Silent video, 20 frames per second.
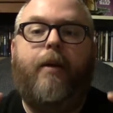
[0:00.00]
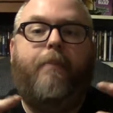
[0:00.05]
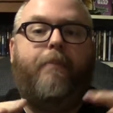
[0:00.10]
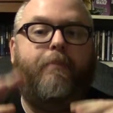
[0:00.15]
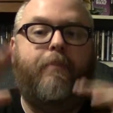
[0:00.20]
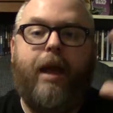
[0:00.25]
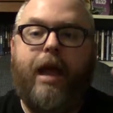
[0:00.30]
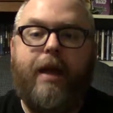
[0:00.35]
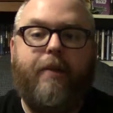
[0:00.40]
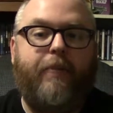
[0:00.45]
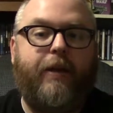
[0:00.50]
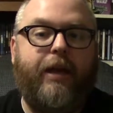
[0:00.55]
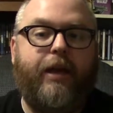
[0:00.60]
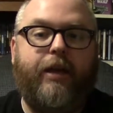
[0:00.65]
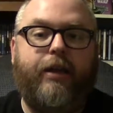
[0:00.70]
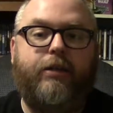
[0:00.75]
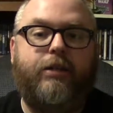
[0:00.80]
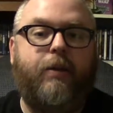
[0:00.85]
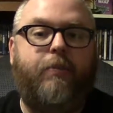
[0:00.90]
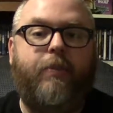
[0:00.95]

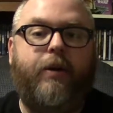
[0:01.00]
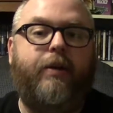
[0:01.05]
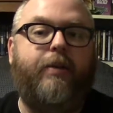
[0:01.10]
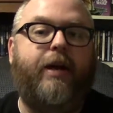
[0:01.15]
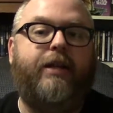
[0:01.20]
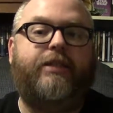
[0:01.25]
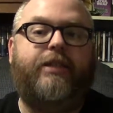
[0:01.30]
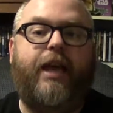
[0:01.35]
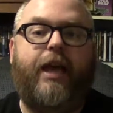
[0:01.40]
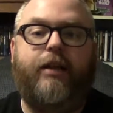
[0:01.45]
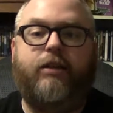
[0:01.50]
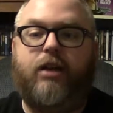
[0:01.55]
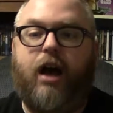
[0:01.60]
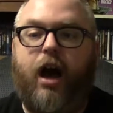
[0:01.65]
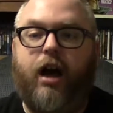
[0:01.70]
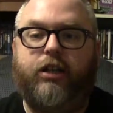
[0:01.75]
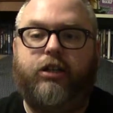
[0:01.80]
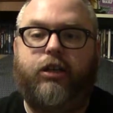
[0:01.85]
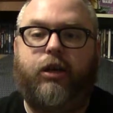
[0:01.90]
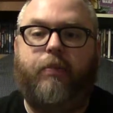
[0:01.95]
Maybe someone might say it's
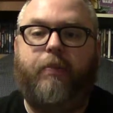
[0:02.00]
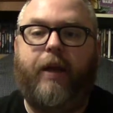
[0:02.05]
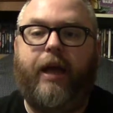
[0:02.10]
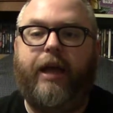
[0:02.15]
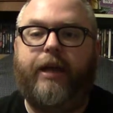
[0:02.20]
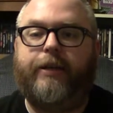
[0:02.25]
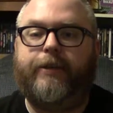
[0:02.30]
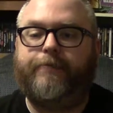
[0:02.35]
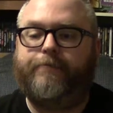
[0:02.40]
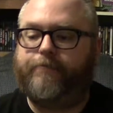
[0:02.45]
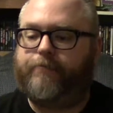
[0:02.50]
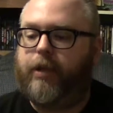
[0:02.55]
Oscar bait.